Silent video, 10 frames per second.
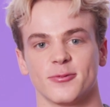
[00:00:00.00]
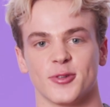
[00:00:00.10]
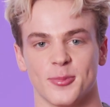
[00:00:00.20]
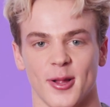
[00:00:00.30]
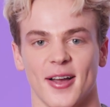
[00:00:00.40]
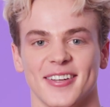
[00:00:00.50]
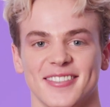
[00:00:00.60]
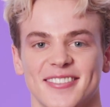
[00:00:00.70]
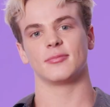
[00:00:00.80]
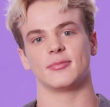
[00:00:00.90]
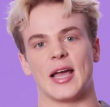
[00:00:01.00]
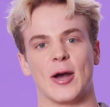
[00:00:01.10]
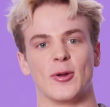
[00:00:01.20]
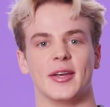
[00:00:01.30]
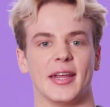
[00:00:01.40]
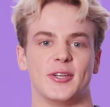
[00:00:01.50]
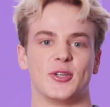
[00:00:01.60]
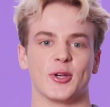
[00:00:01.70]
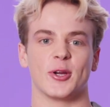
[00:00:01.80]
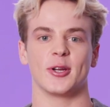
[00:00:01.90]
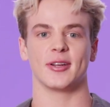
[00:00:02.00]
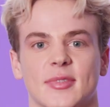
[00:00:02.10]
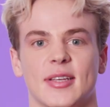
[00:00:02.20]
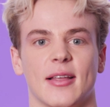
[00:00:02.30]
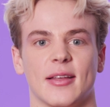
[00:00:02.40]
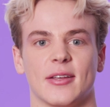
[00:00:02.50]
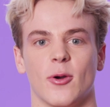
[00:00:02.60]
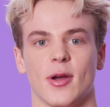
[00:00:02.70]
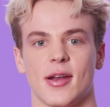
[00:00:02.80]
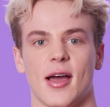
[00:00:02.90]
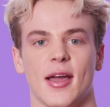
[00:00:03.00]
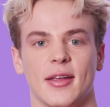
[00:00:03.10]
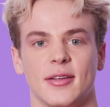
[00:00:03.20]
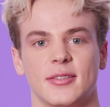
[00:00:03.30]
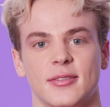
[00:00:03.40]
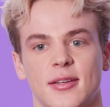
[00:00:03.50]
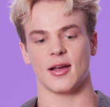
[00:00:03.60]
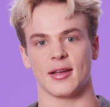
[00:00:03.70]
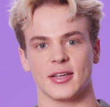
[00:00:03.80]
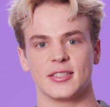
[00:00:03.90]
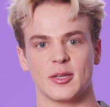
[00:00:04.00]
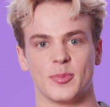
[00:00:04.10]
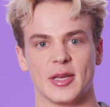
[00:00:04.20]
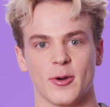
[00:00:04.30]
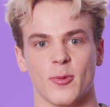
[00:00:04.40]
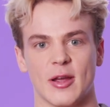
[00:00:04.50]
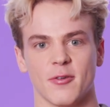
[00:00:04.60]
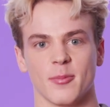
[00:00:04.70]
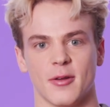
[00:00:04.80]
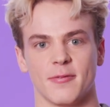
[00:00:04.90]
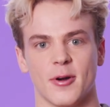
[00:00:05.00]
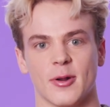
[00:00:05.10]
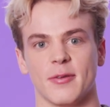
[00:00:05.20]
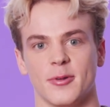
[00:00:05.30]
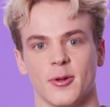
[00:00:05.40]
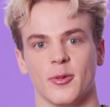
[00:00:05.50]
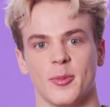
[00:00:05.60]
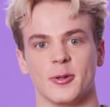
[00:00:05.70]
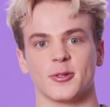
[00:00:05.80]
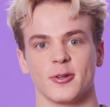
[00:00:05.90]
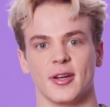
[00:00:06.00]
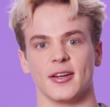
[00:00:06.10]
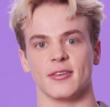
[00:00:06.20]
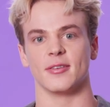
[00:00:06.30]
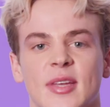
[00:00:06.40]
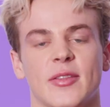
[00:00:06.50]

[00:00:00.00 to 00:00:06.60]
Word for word: Reply. Out in nature yeah, like going on hikes. I guess like being away from my phone, I feel the most creative.